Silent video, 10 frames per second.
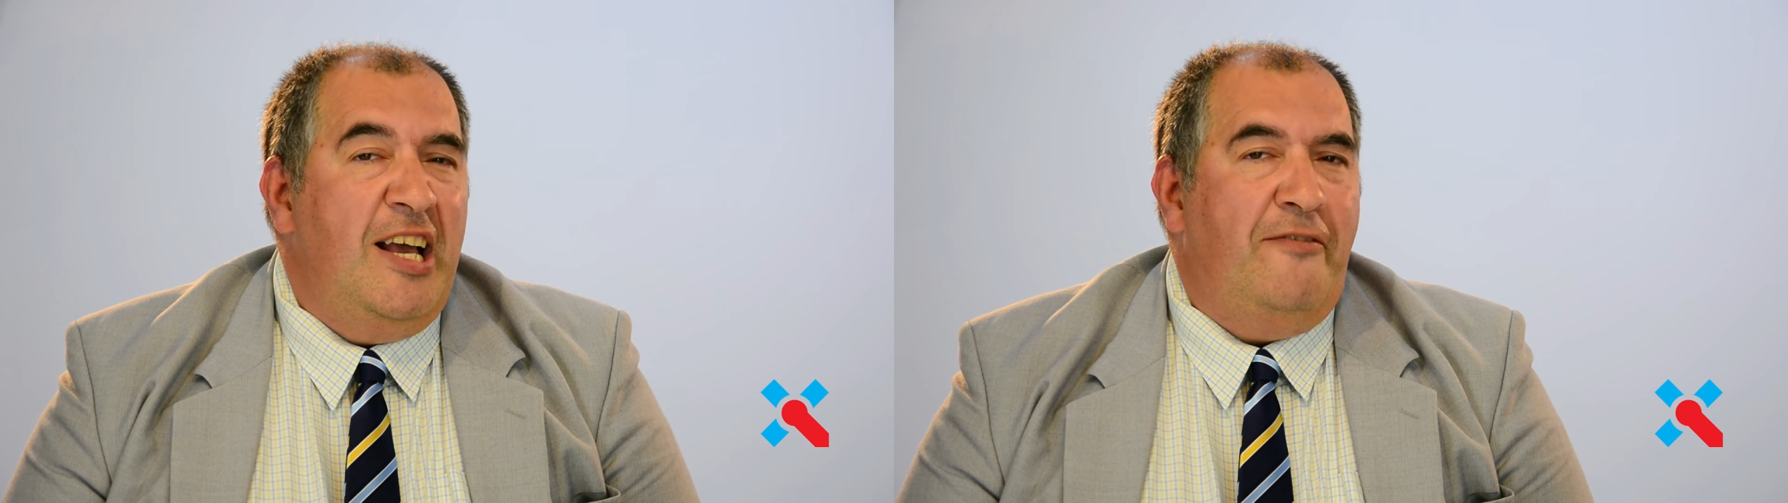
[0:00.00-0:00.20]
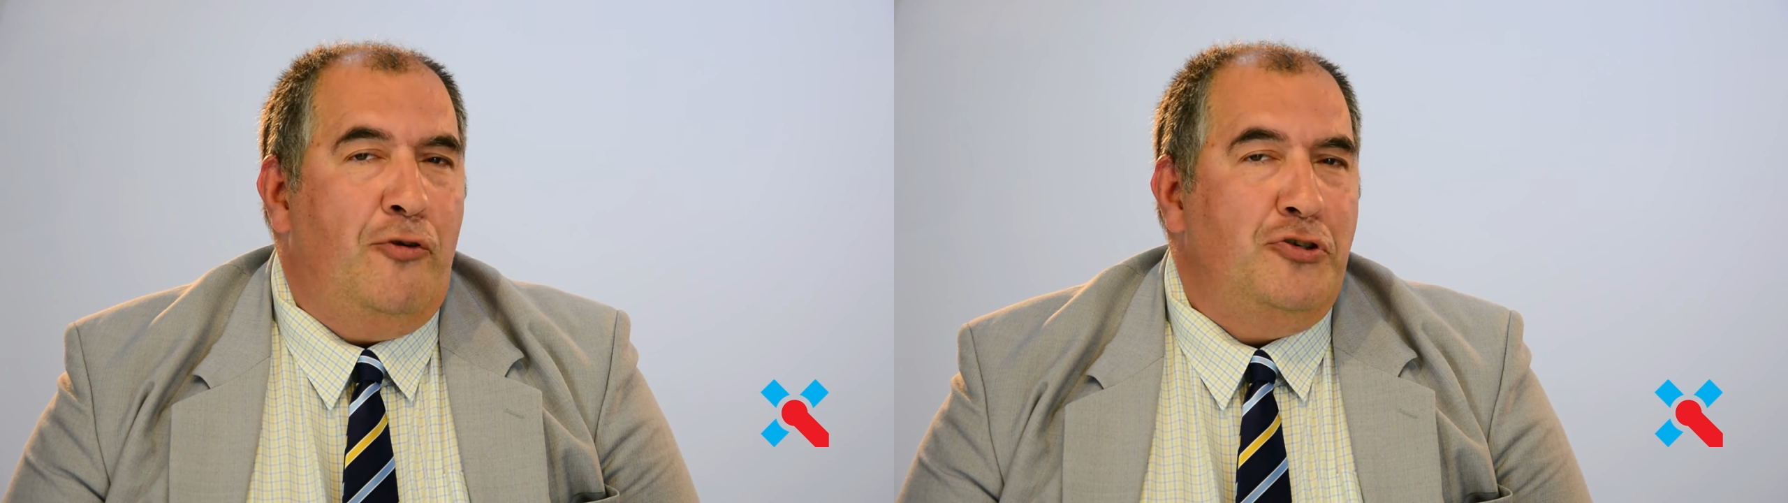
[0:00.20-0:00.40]

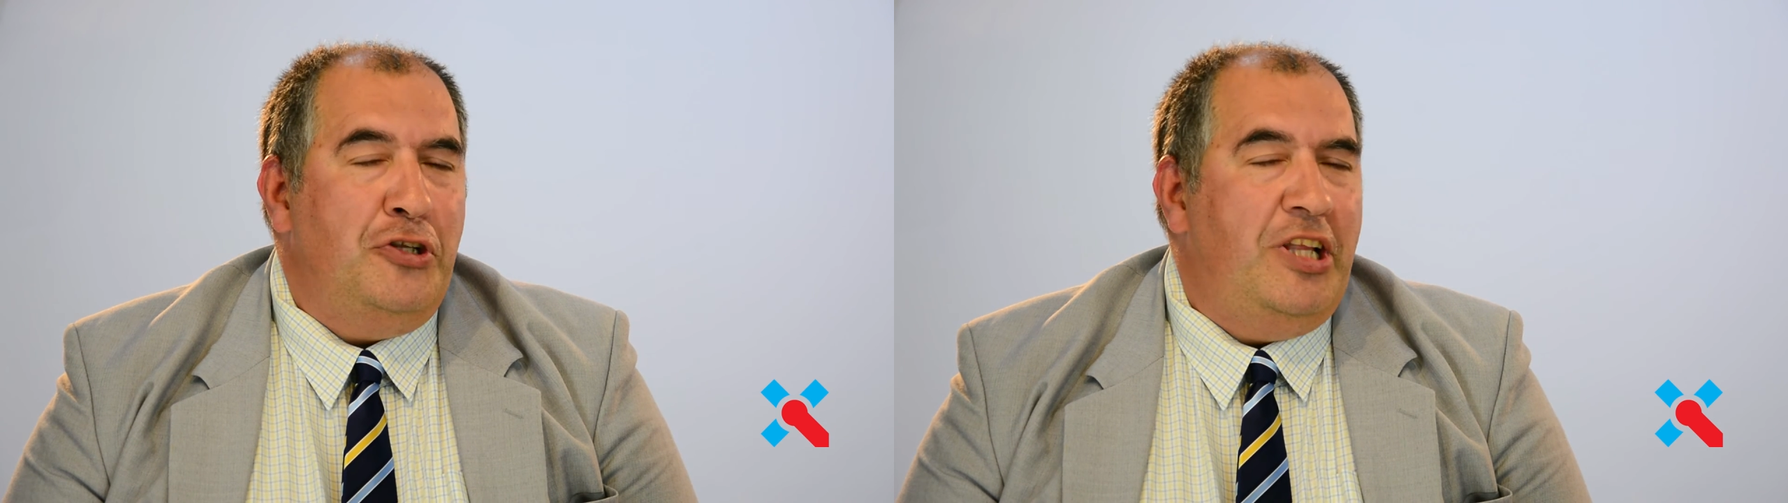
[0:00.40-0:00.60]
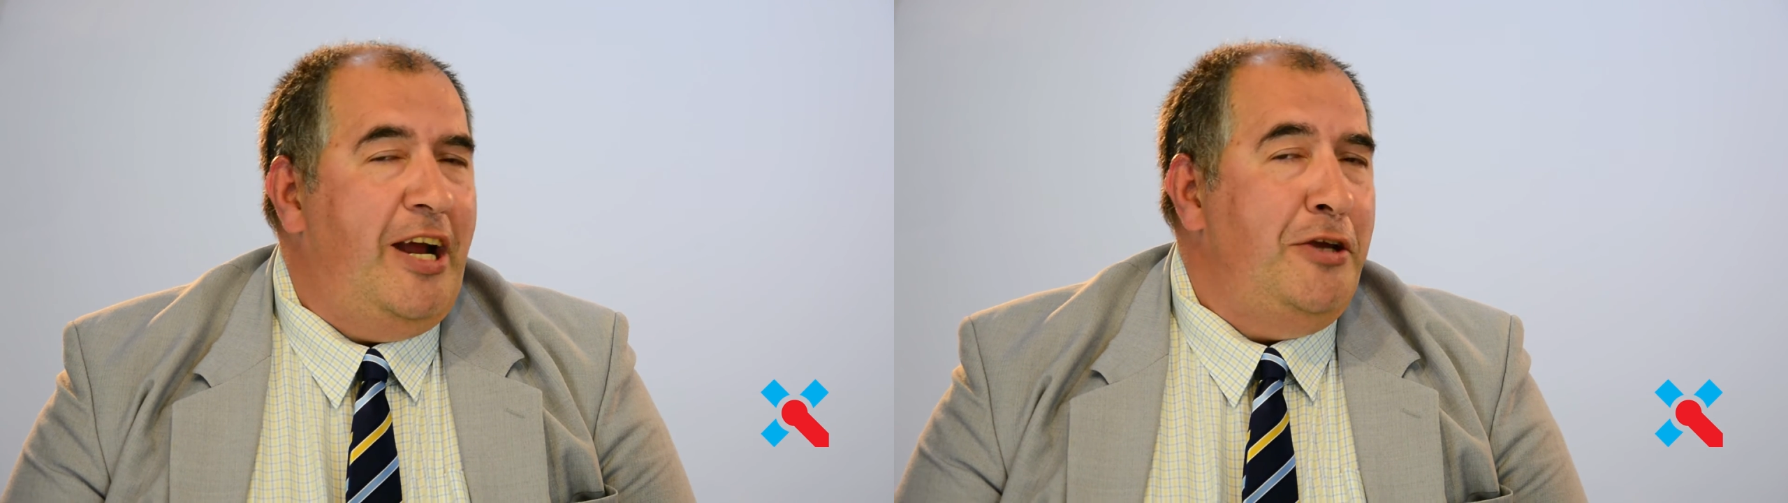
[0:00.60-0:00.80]

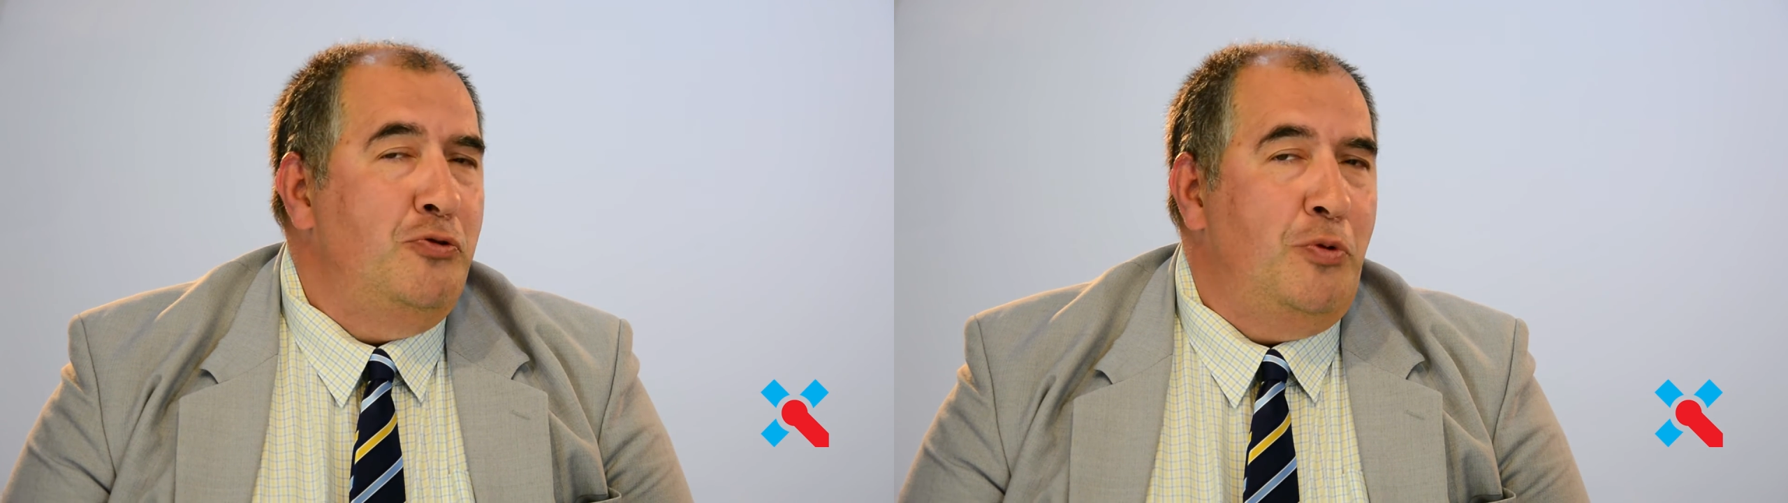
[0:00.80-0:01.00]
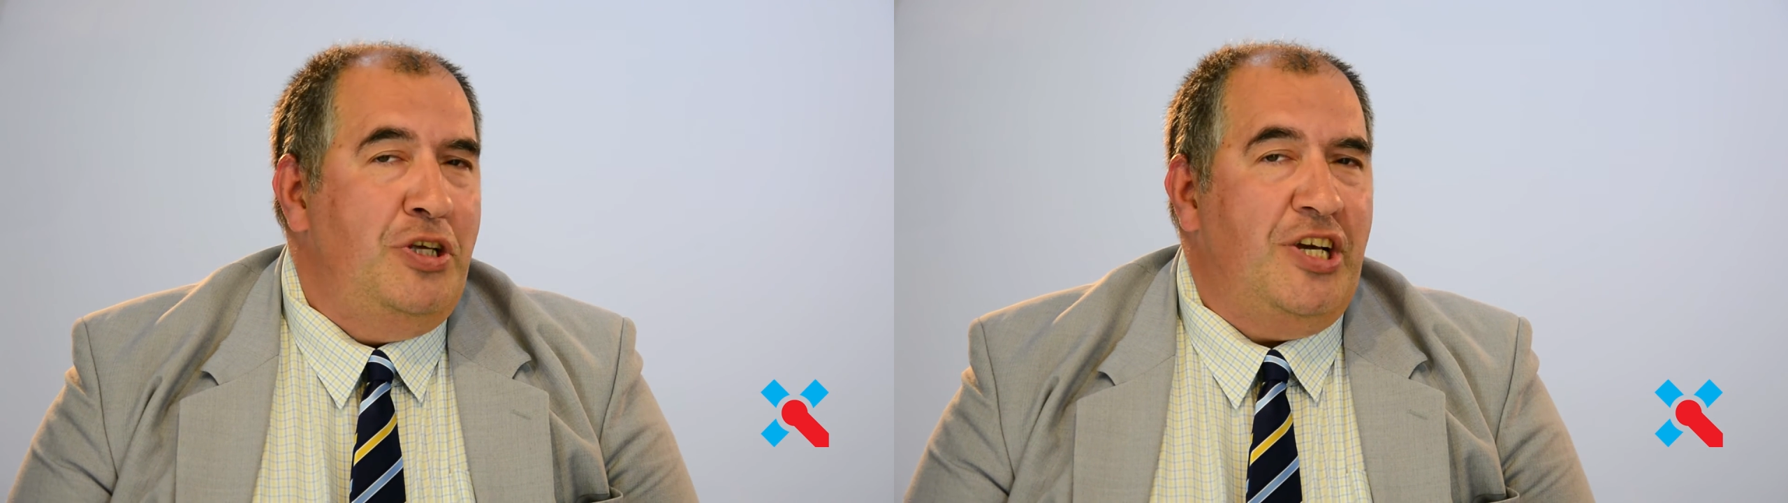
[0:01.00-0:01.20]
Unfortunately, they are usually